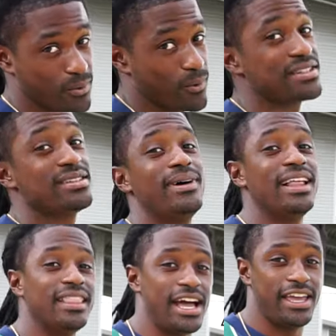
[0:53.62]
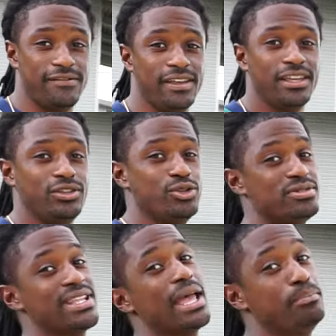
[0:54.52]
once in my life
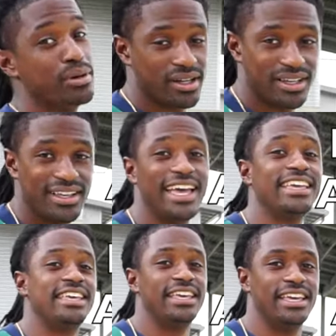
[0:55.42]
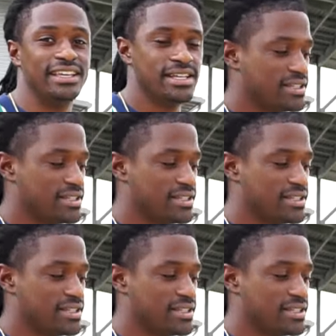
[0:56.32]
used that book again.